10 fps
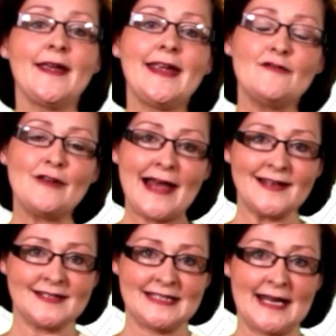In
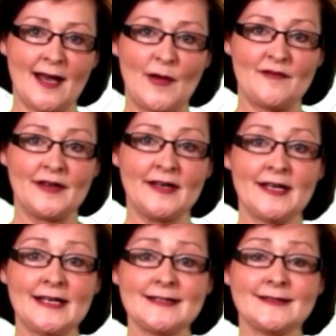reality, however,
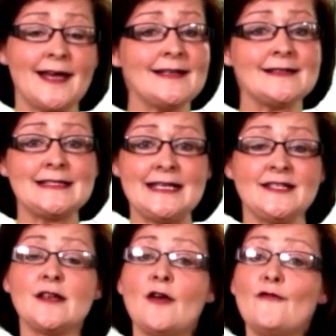title
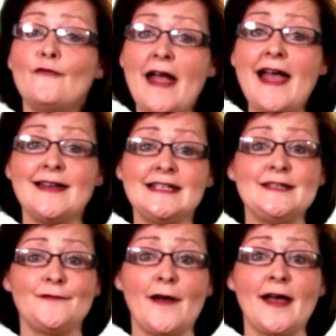deeds rarely
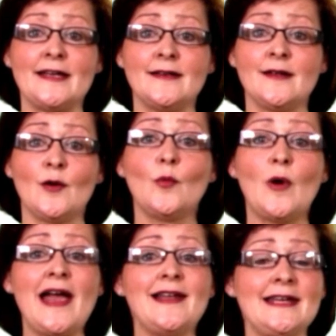define
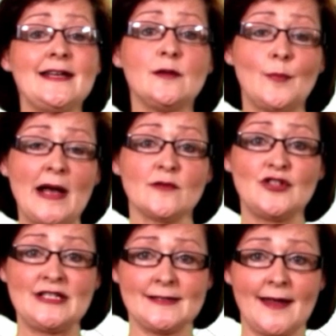where legal
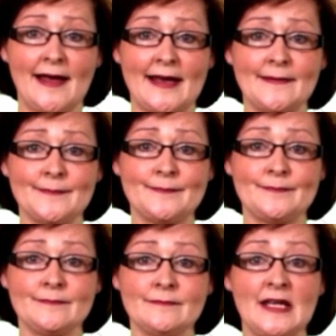boundaries lie,
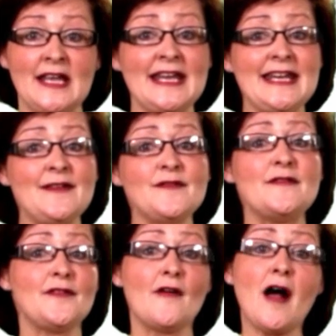even
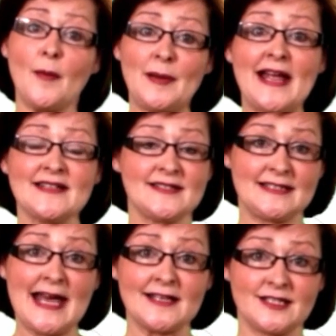if there are plans
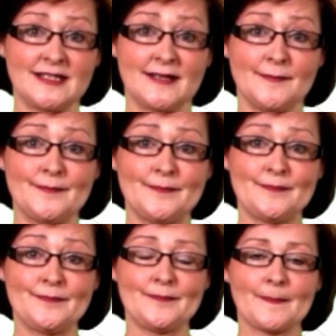attached to them.
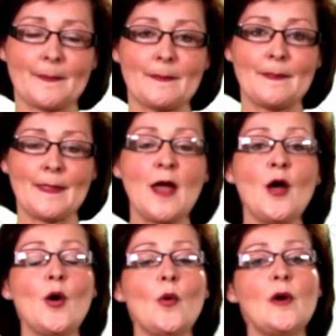
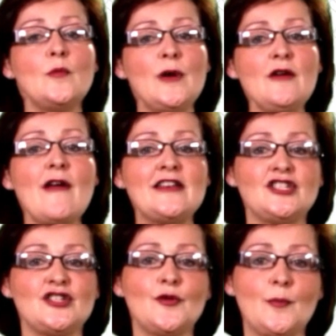When we
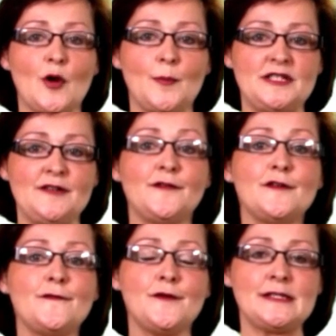register a property for the
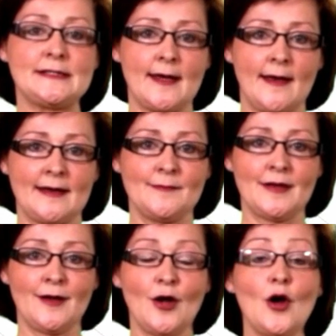first time,
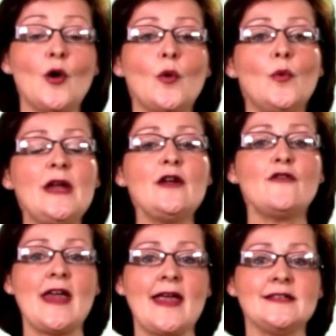we
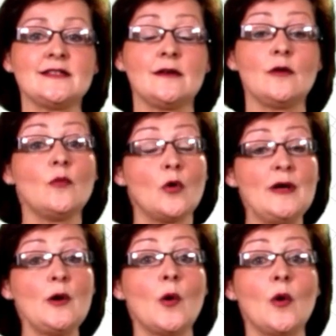create what we
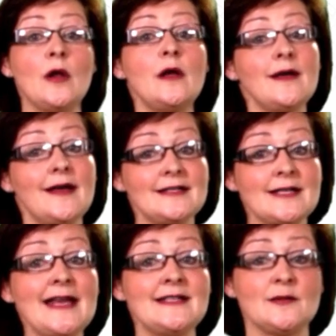call a
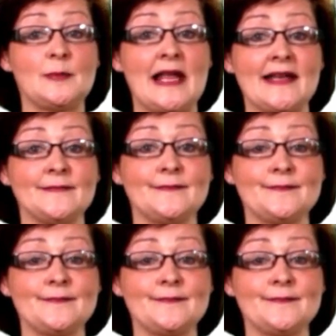title plan.